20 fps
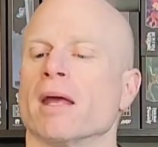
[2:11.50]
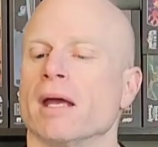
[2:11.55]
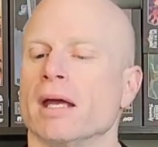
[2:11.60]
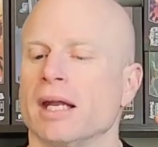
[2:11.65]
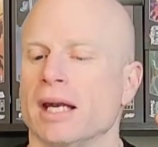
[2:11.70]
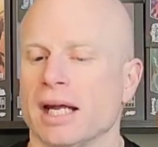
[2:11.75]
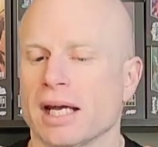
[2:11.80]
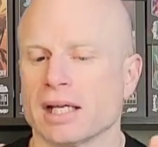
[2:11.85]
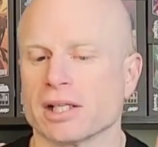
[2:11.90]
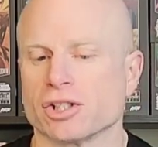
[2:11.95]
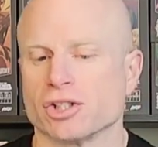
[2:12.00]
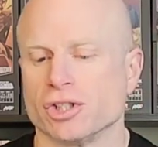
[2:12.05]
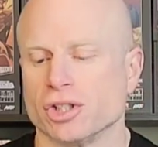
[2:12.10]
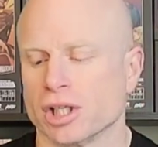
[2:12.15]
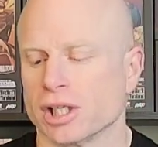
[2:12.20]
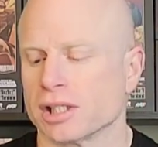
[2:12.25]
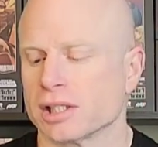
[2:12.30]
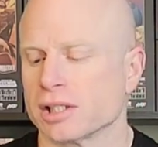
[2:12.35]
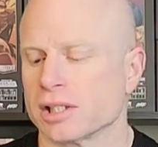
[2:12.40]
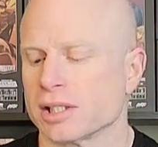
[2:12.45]
it has
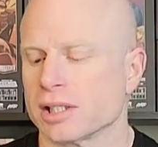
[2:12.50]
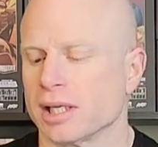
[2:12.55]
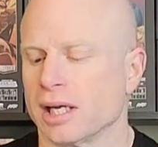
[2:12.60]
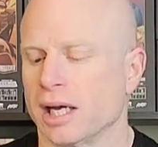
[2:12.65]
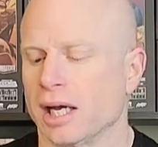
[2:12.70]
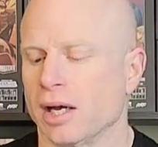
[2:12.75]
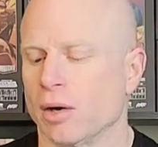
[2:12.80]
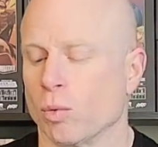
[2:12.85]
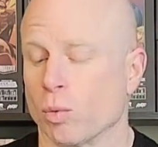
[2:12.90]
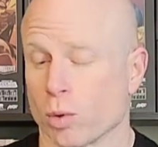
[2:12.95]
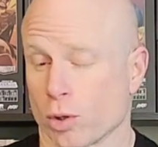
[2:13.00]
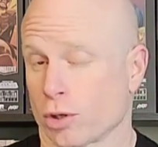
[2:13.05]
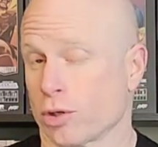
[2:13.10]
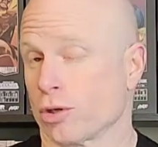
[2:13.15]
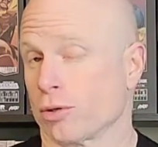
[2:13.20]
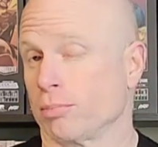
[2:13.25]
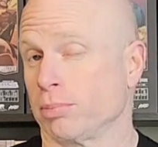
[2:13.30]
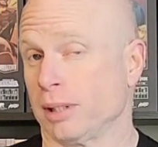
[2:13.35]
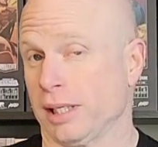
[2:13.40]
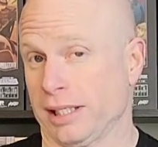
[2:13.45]
just
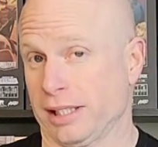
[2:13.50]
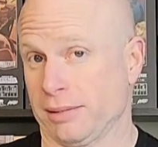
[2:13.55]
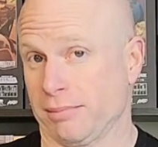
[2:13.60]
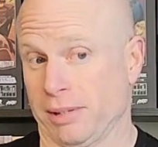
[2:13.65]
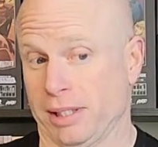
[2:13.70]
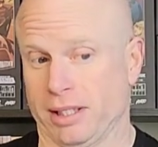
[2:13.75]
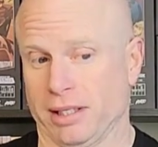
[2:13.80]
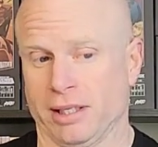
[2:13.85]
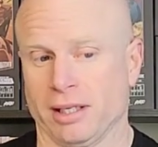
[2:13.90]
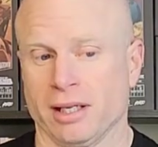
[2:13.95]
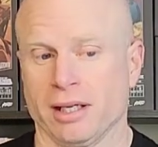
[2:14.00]
worker placement.